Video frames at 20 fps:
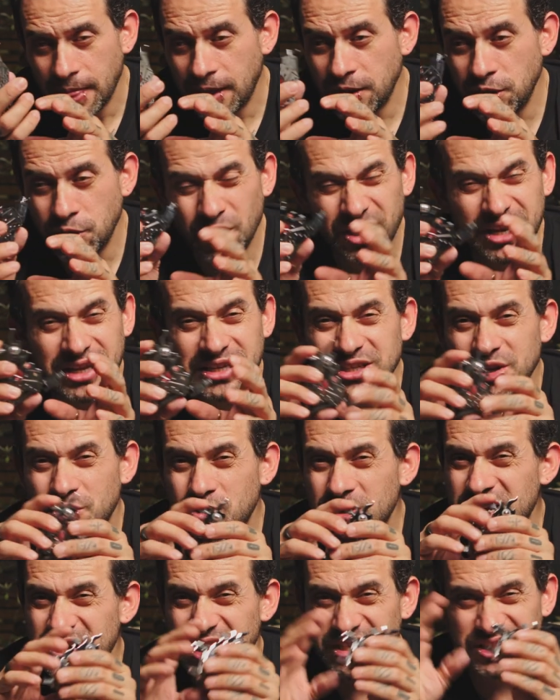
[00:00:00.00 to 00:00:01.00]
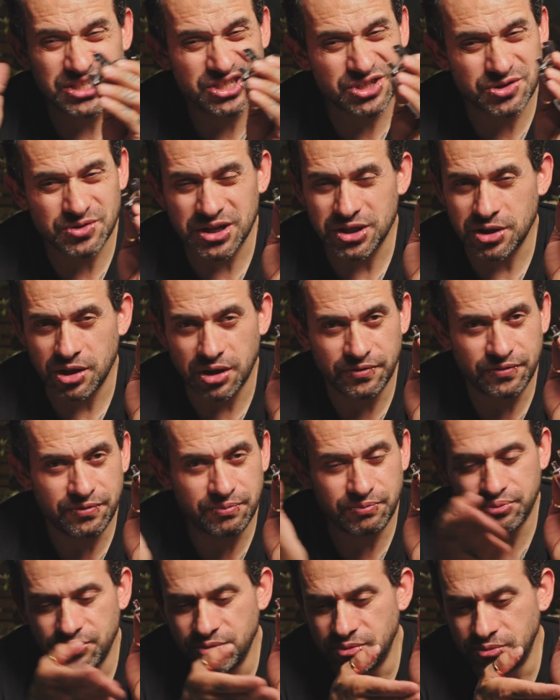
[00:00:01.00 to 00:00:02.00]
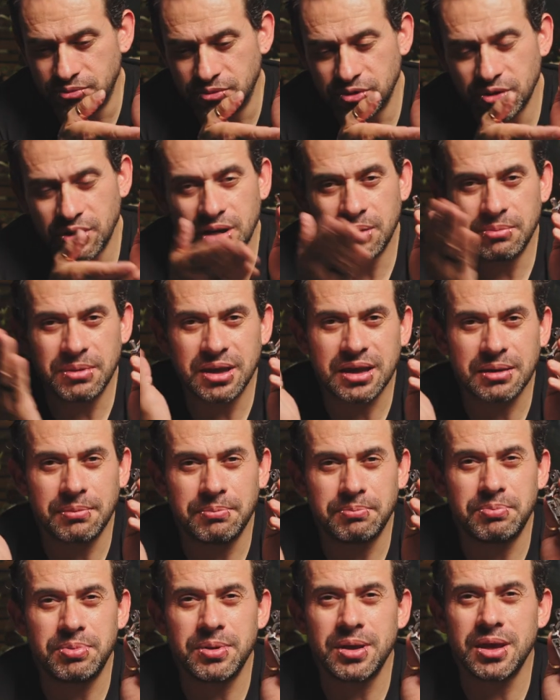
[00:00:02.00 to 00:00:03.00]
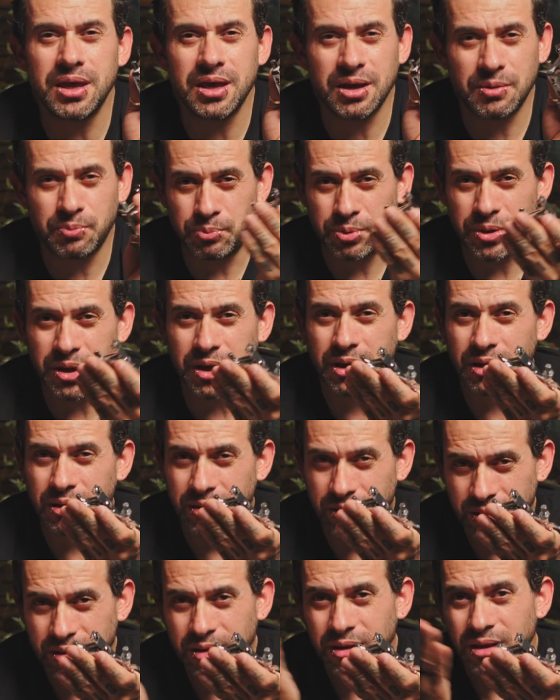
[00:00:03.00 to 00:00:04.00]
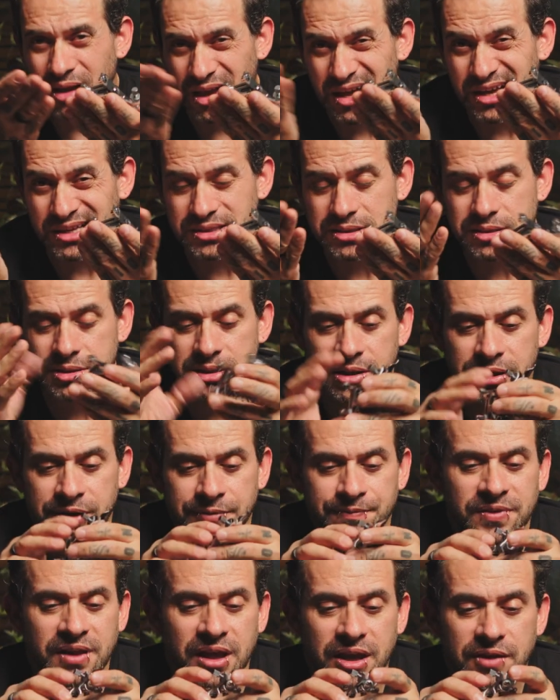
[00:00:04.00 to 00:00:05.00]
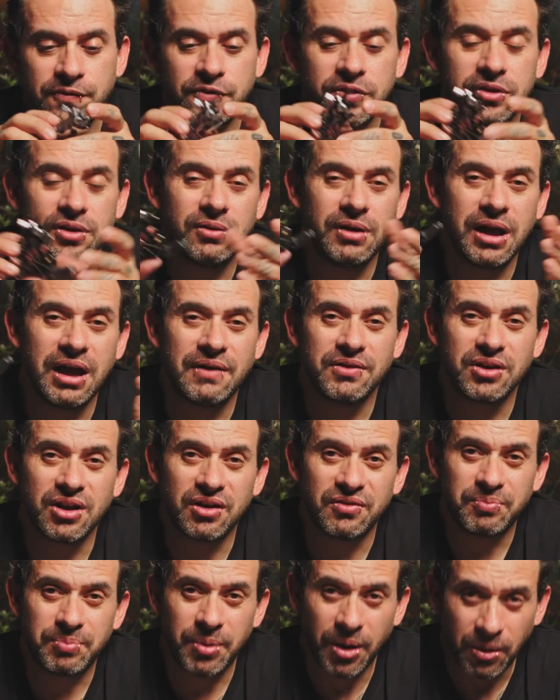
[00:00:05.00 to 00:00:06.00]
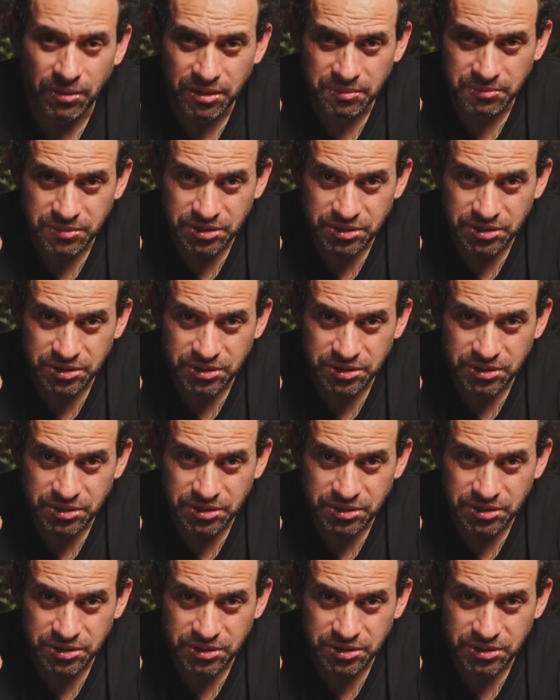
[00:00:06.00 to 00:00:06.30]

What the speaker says: you're gonna cut straight off. Boom, you're gonna make a big cut. If you don't have enough power in the